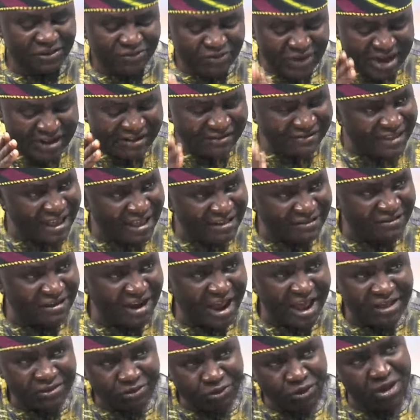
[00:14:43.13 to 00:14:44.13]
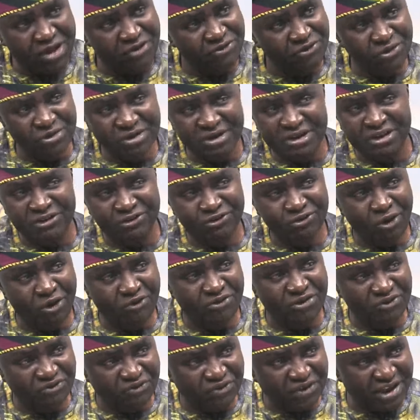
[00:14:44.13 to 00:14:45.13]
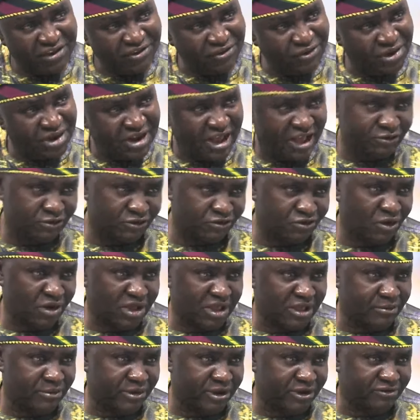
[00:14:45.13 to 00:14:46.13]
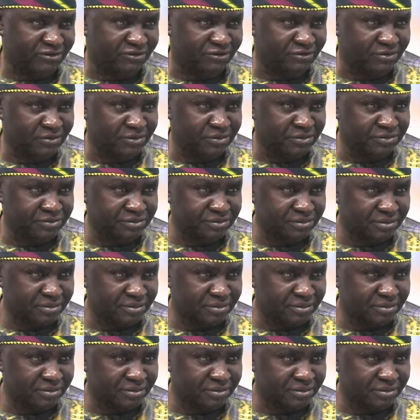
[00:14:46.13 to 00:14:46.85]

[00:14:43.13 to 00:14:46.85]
is very central to even the issue of inflation that you talk about.